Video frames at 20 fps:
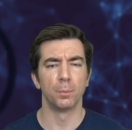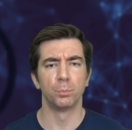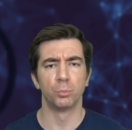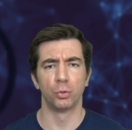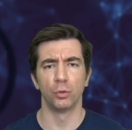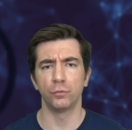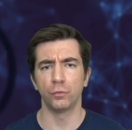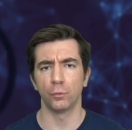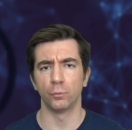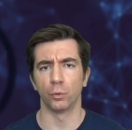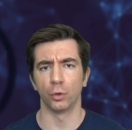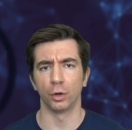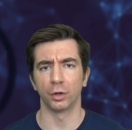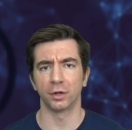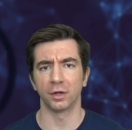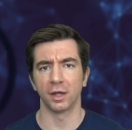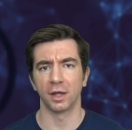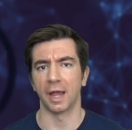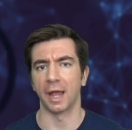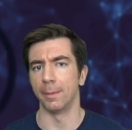proof of work,
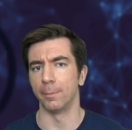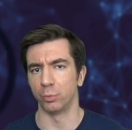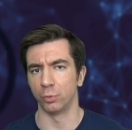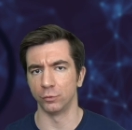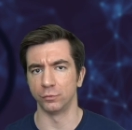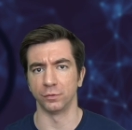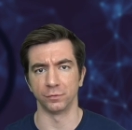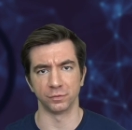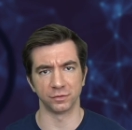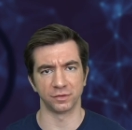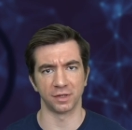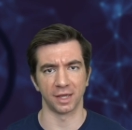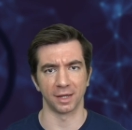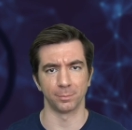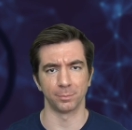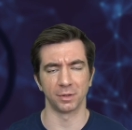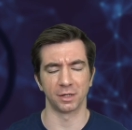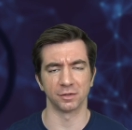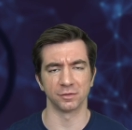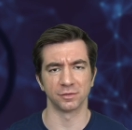and proof of stake,
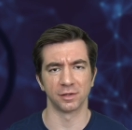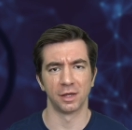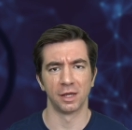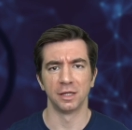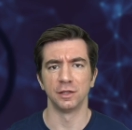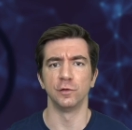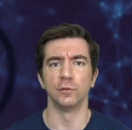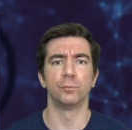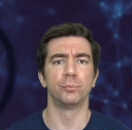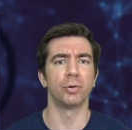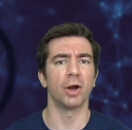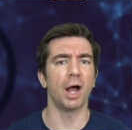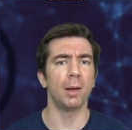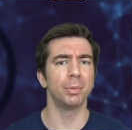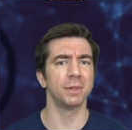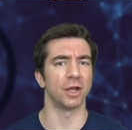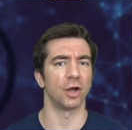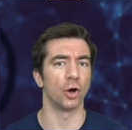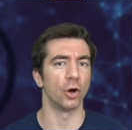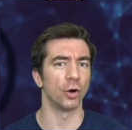because you've
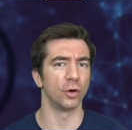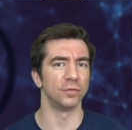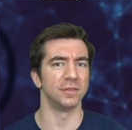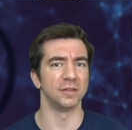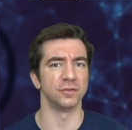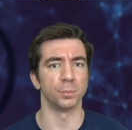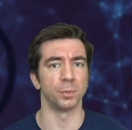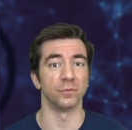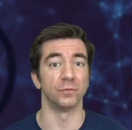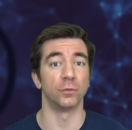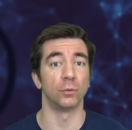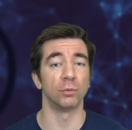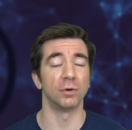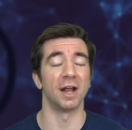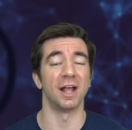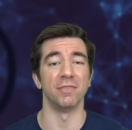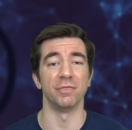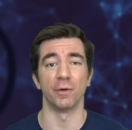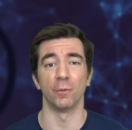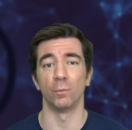probably heard these before
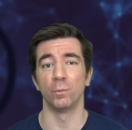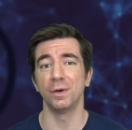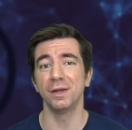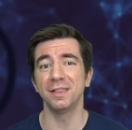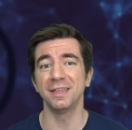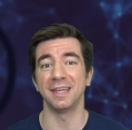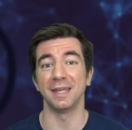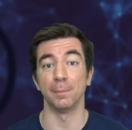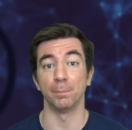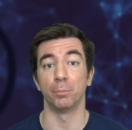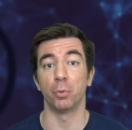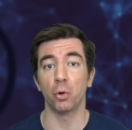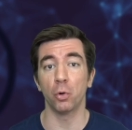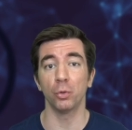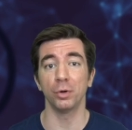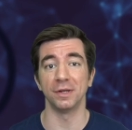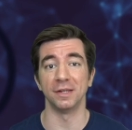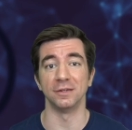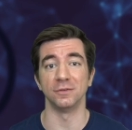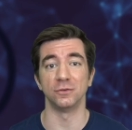and they're really
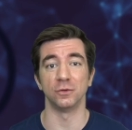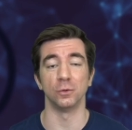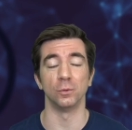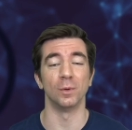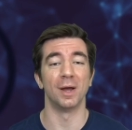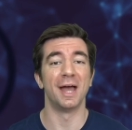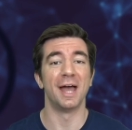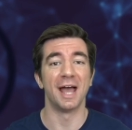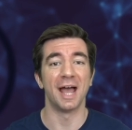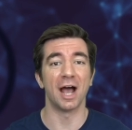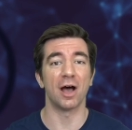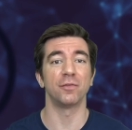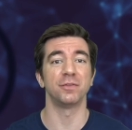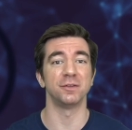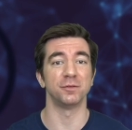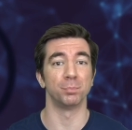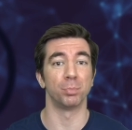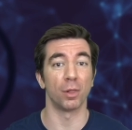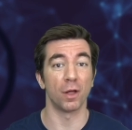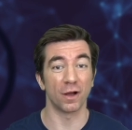important to how
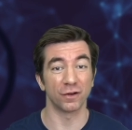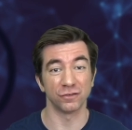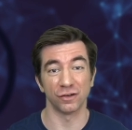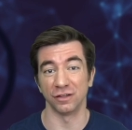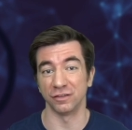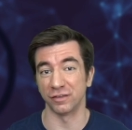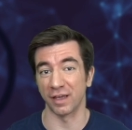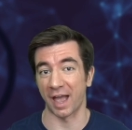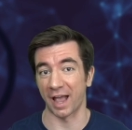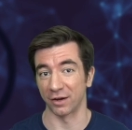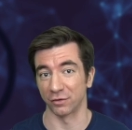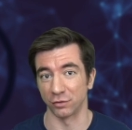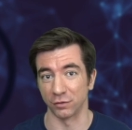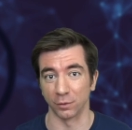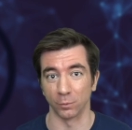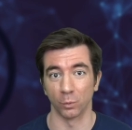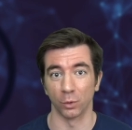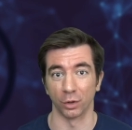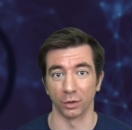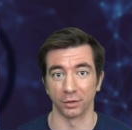these blockchains actually
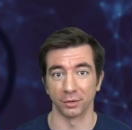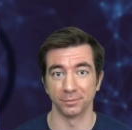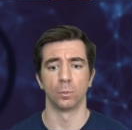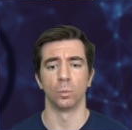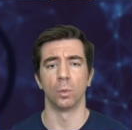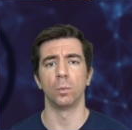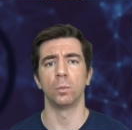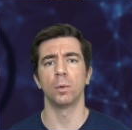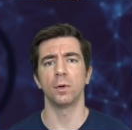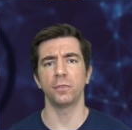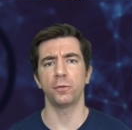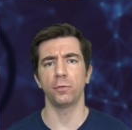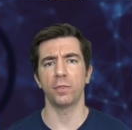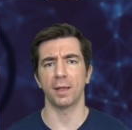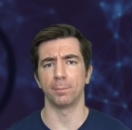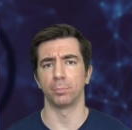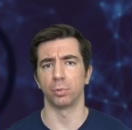work. When we went through that